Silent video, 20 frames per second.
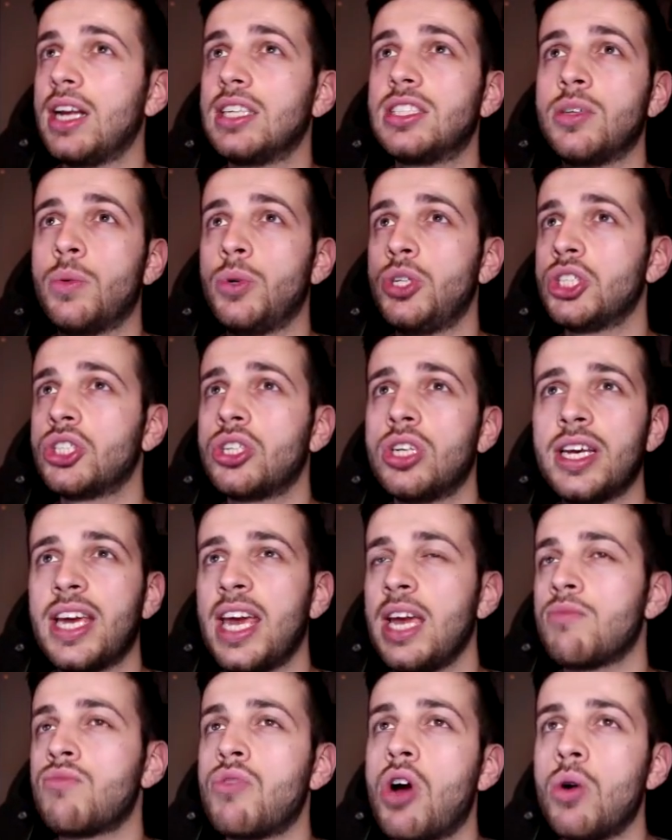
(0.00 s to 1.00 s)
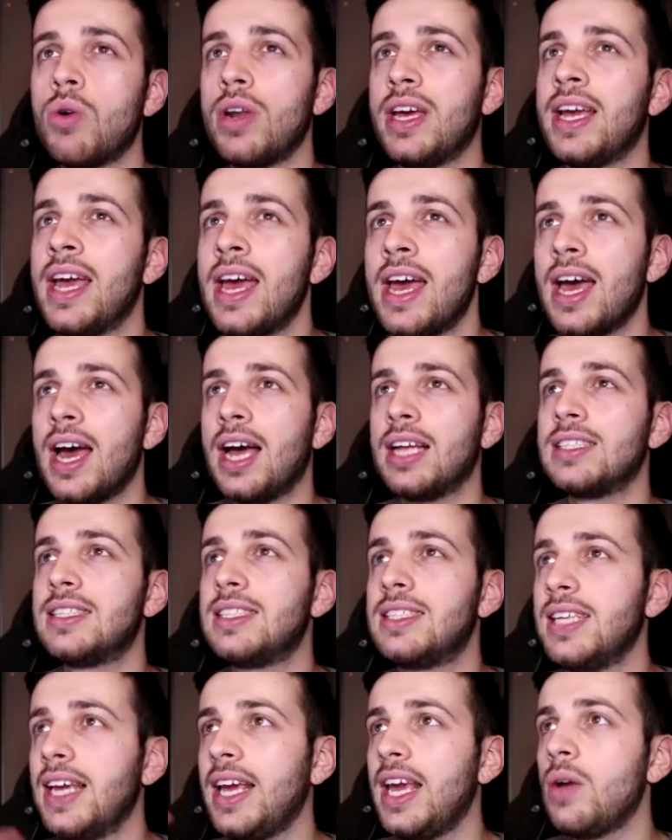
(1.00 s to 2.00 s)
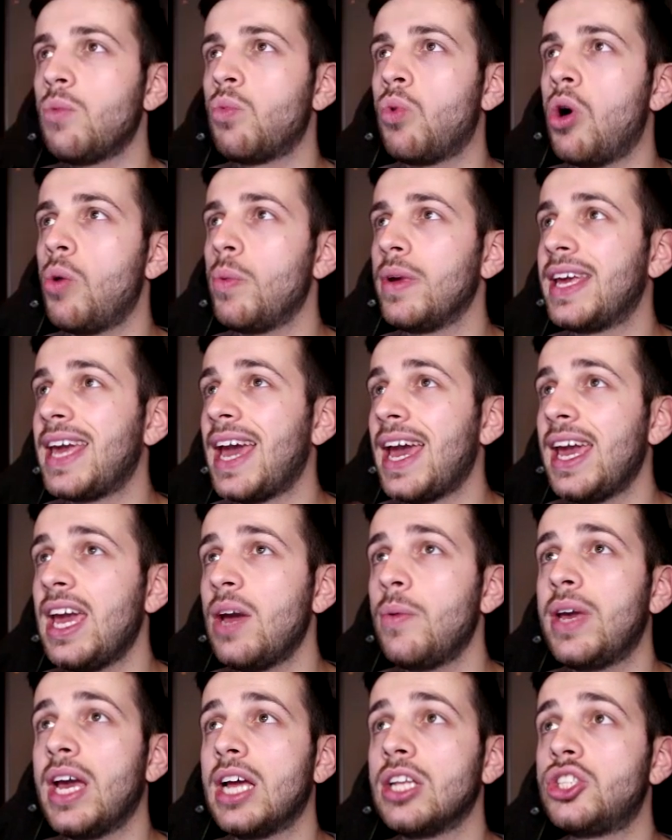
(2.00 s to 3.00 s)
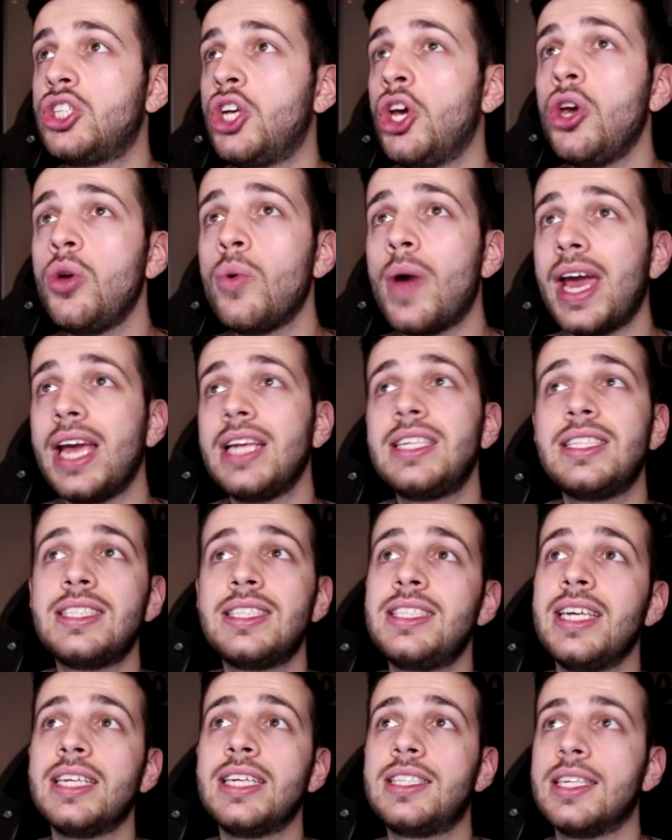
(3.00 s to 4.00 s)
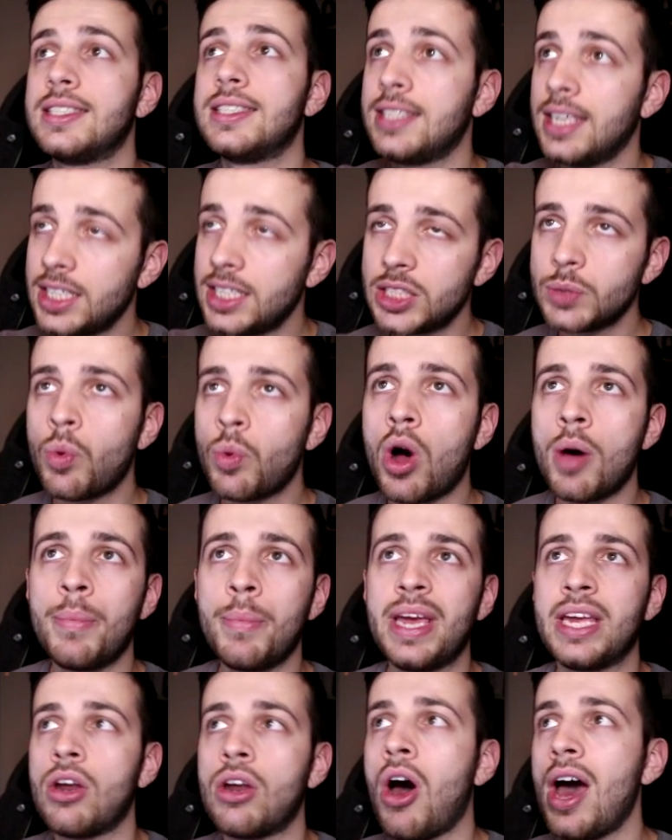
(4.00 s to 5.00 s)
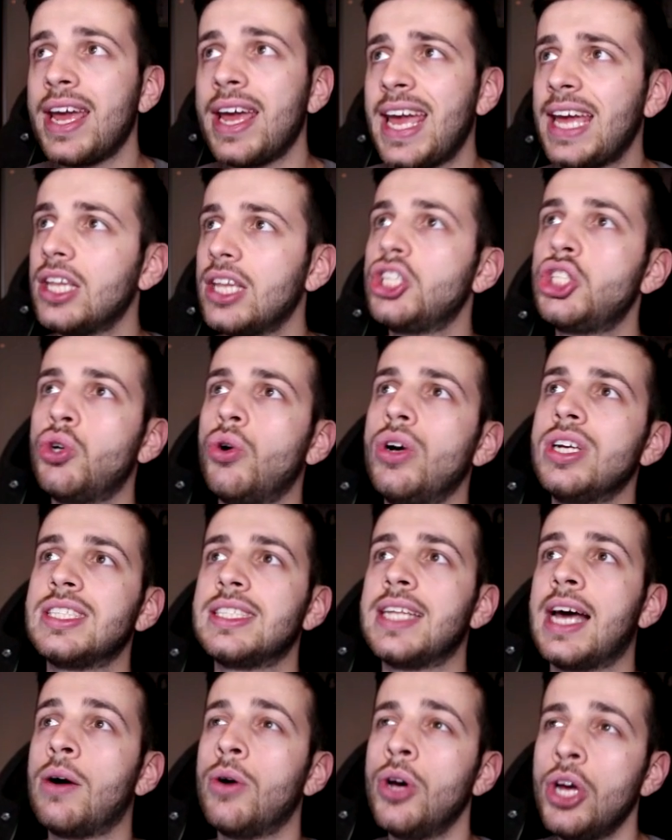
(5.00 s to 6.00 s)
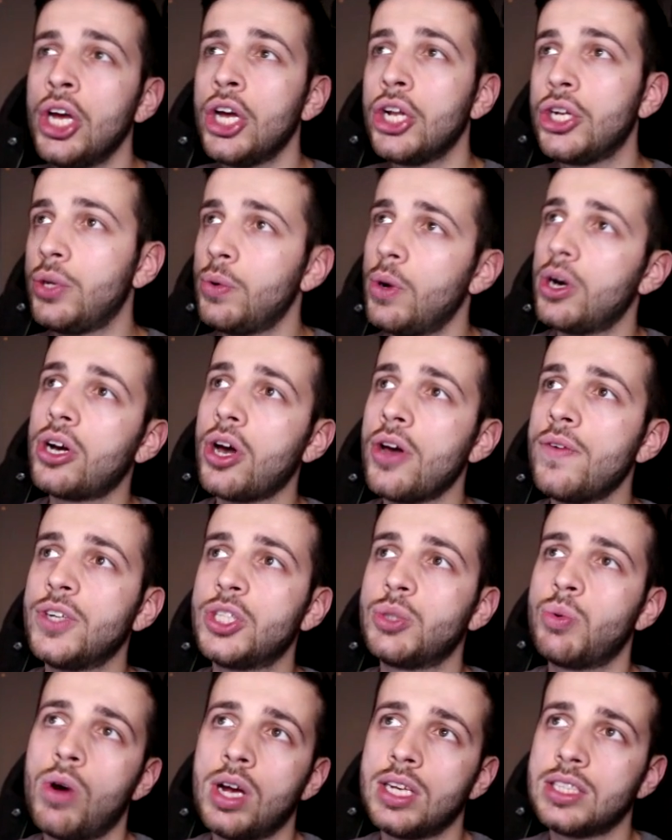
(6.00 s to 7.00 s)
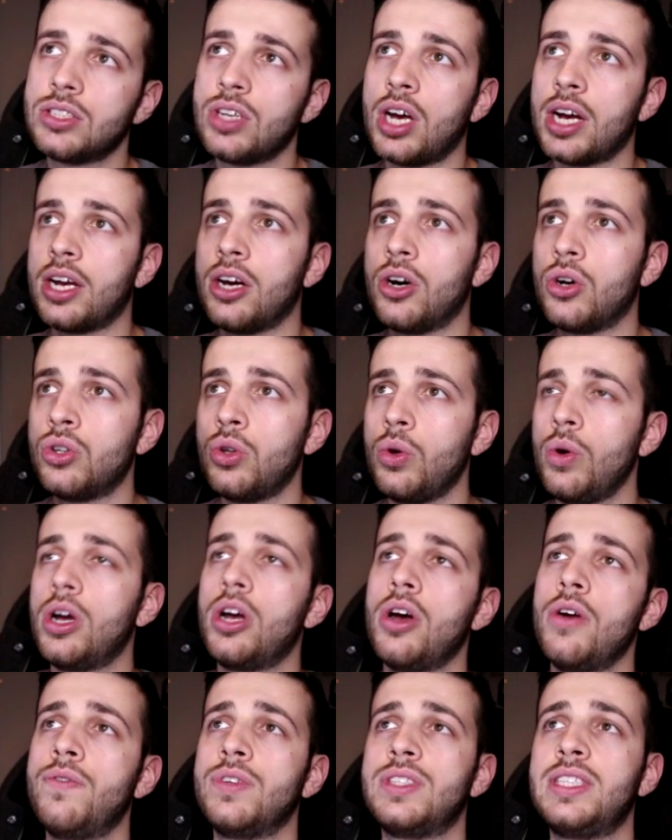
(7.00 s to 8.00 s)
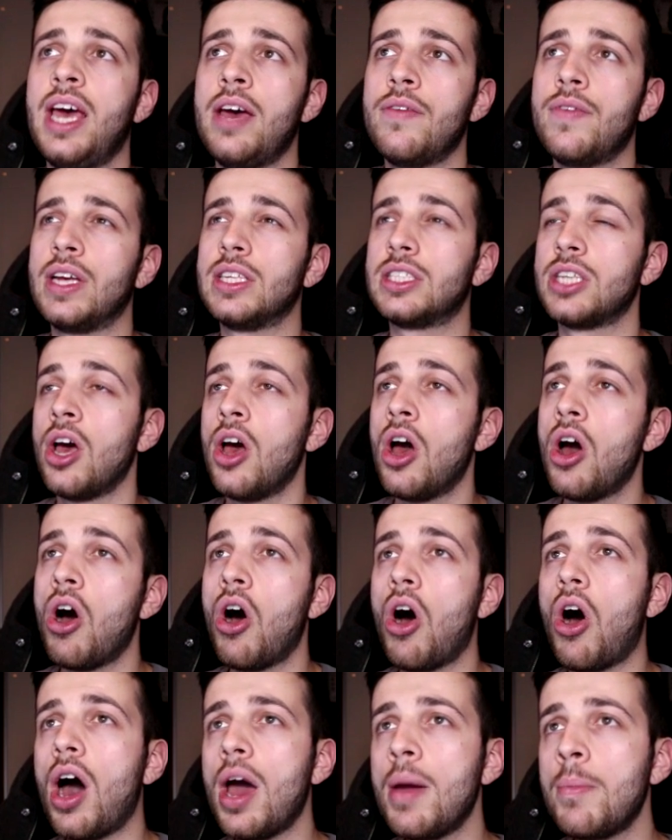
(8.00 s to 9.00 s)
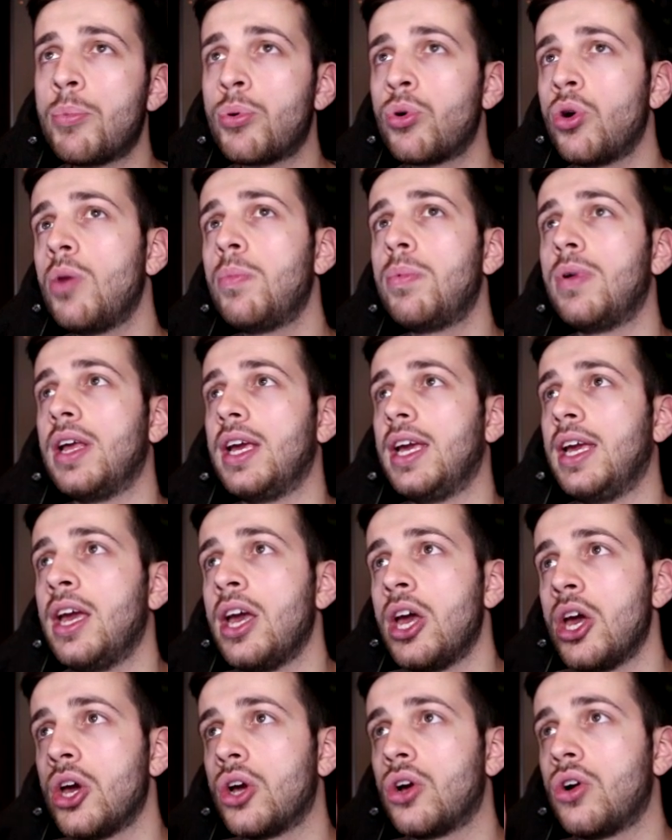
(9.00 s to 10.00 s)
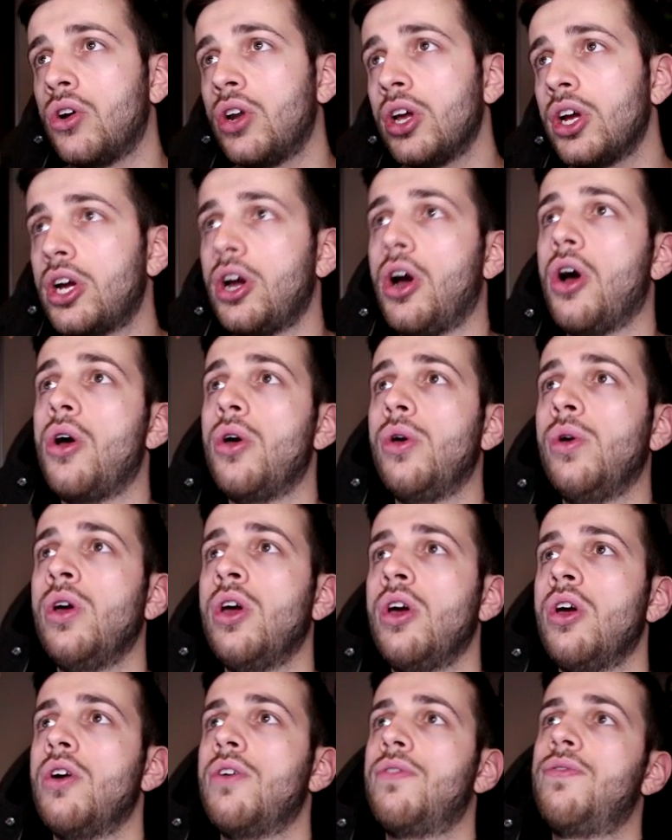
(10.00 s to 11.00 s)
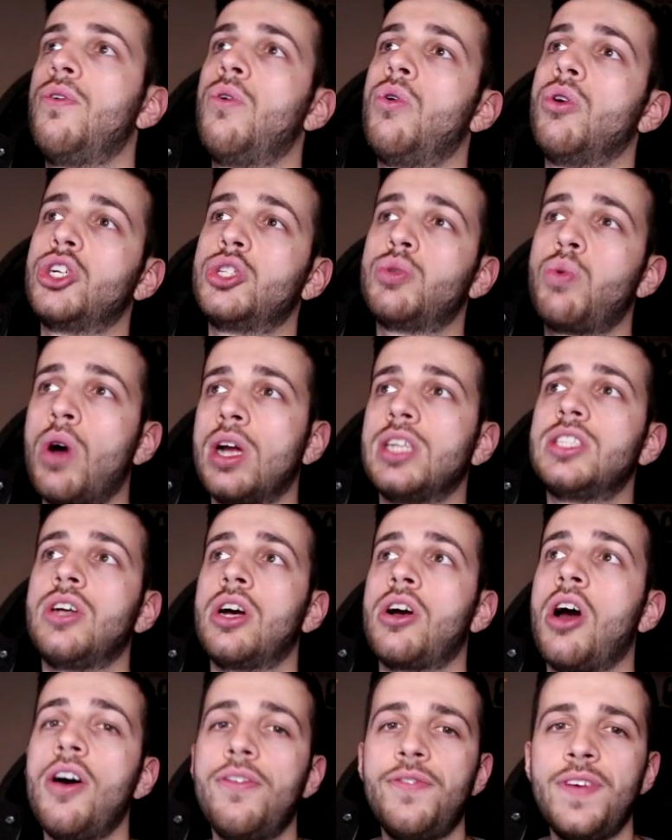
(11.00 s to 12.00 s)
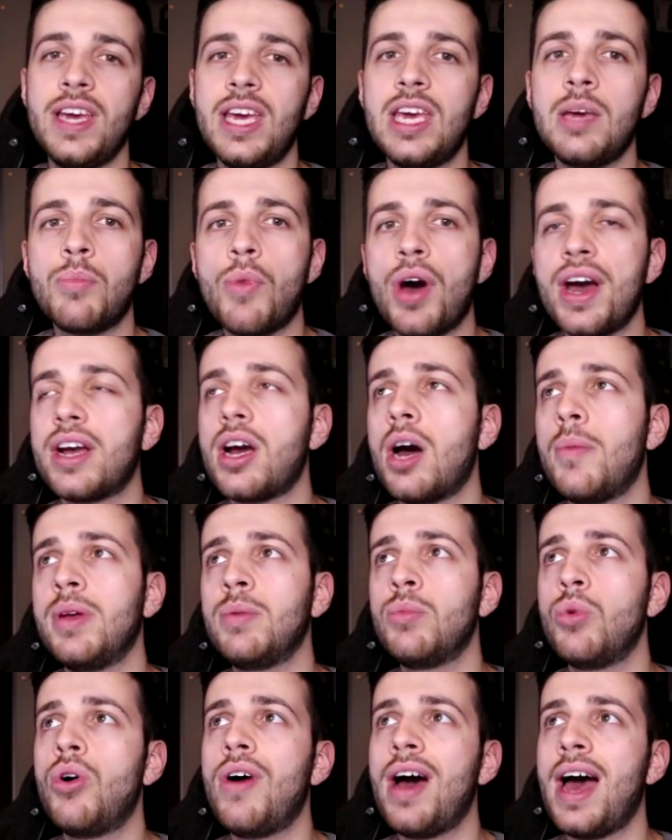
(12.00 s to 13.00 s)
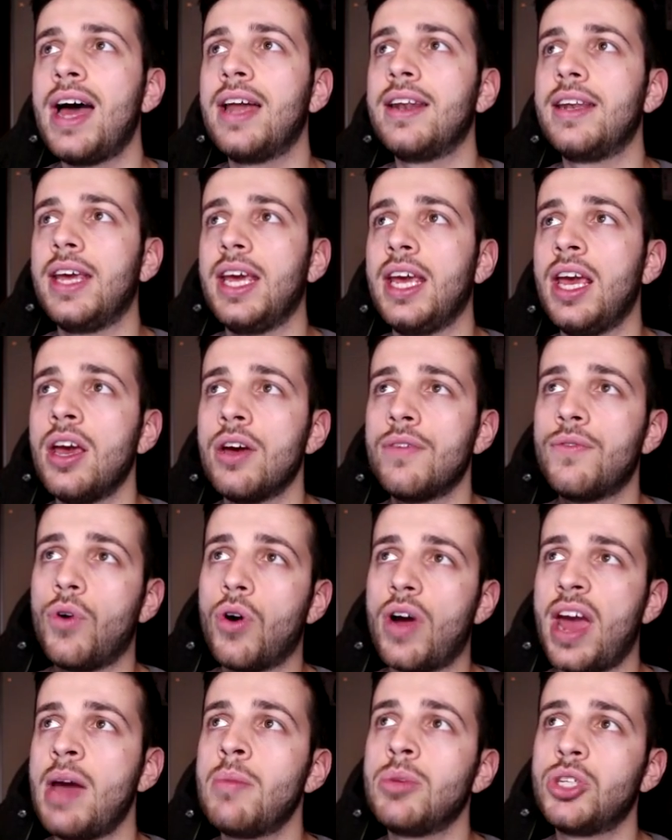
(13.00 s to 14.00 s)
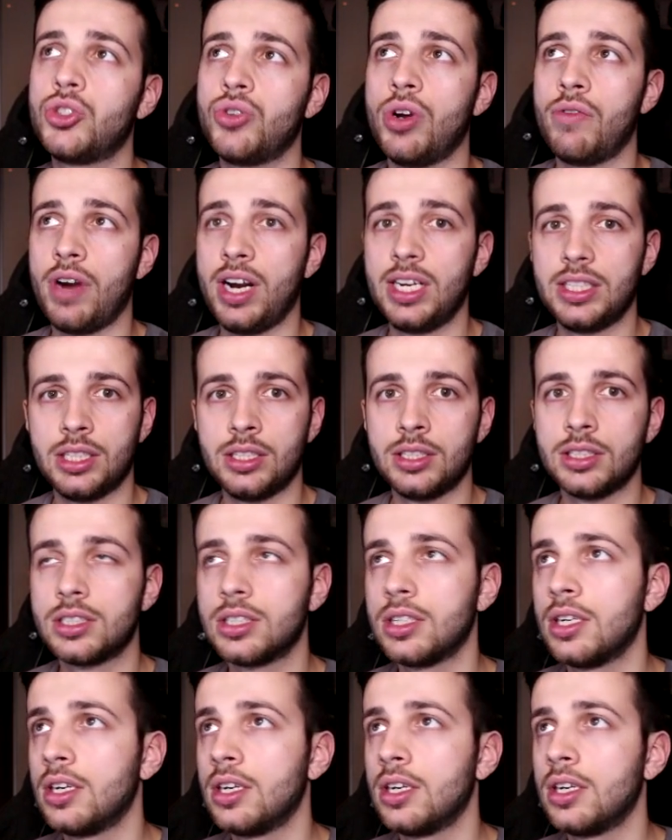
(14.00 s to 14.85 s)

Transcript: So we're just going to keep rolling and see what we get here. We get 2 86s. So this is what I mean. I get the choice now. Do I go for Schweinsteiger or do I go for Tevez? I'm probably going to go for Schweinsteiger. I think he might come in more handy for chemistry reasons.